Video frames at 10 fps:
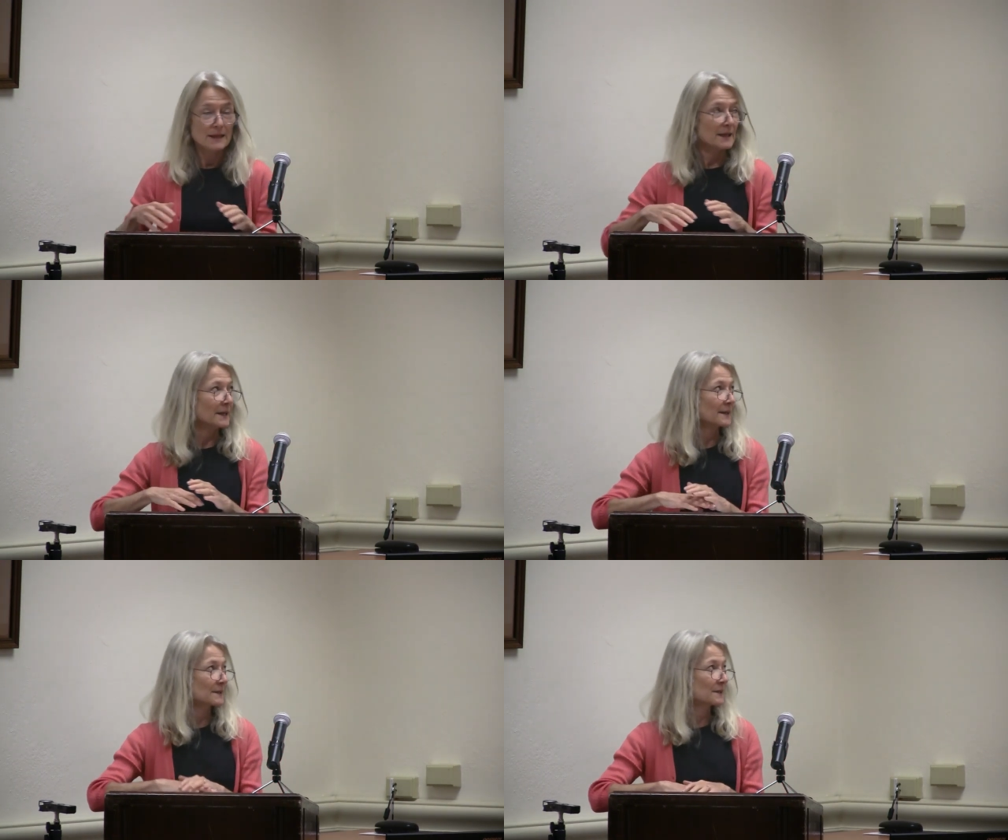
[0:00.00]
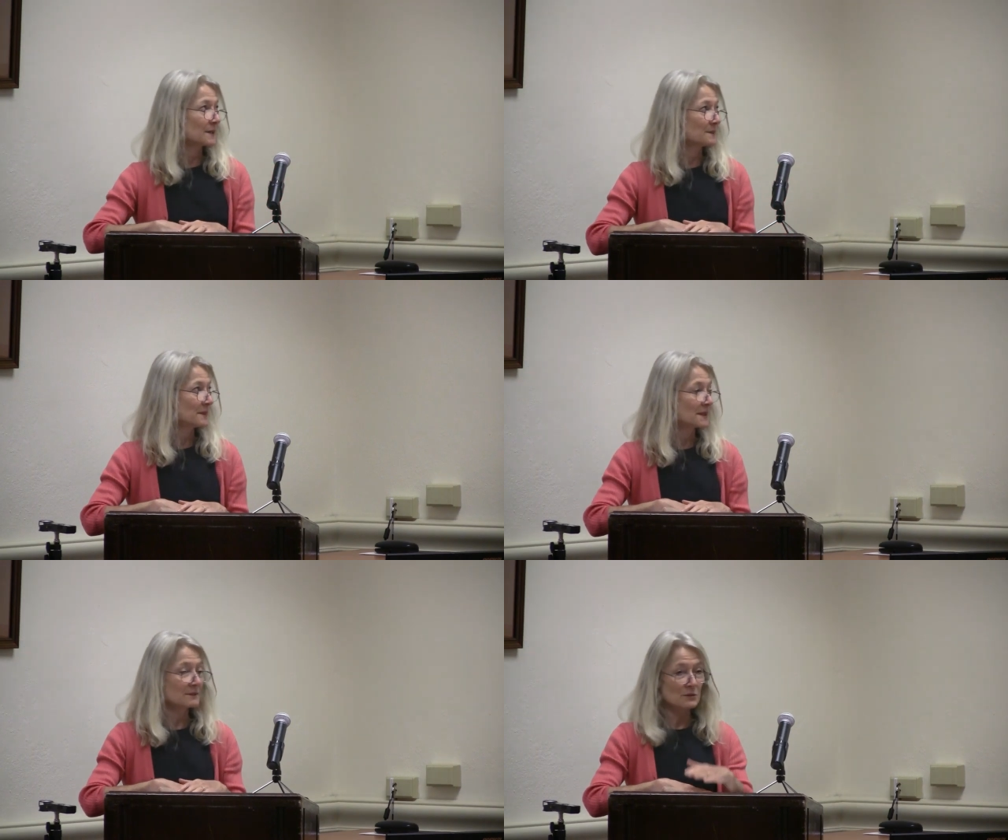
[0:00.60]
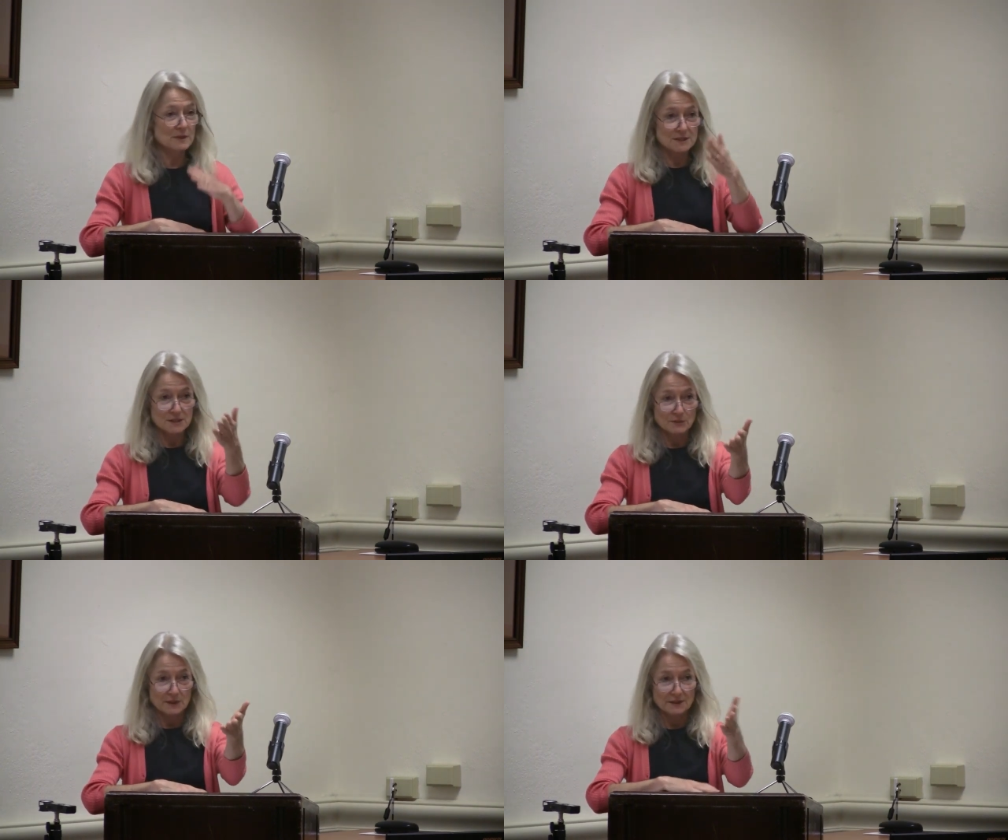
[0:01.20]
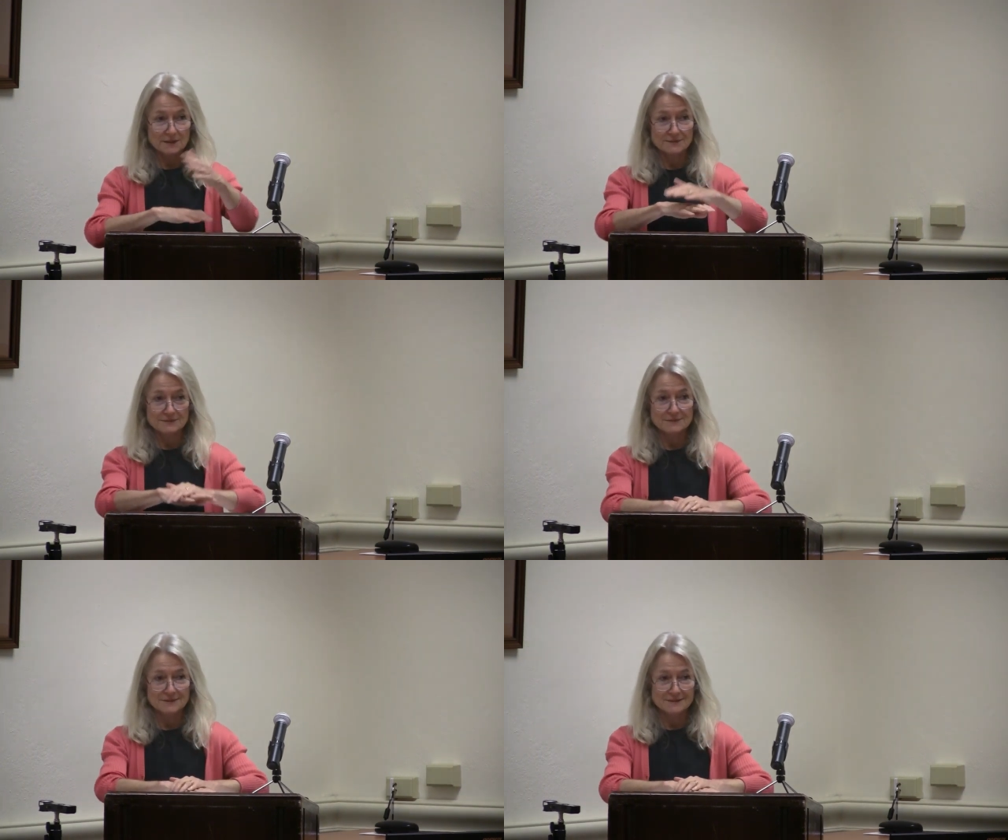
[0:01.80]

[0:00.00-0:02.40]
And every once in a while,